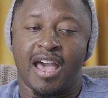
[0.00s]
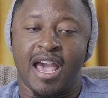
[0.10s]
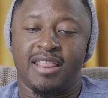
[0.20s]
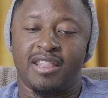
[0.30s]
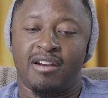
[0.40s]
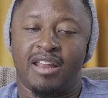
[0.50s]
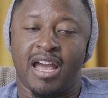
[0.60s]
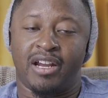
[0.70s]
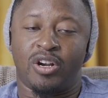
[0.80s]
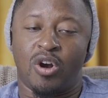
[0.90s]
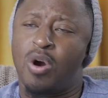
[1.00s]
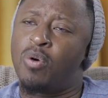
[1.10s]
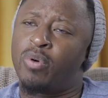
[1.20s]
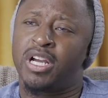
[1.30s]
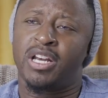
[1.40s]
And they're like,
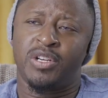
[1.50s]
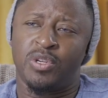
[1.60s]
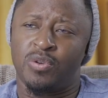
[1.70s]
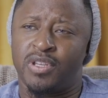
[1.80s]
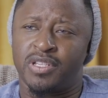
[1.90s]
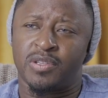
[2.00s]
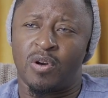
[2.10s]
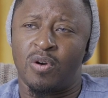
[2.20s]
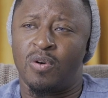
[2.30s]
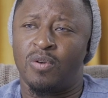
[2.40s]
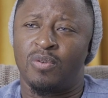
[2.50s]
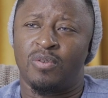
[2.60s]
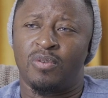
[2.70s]
oh, we're going to do this whole...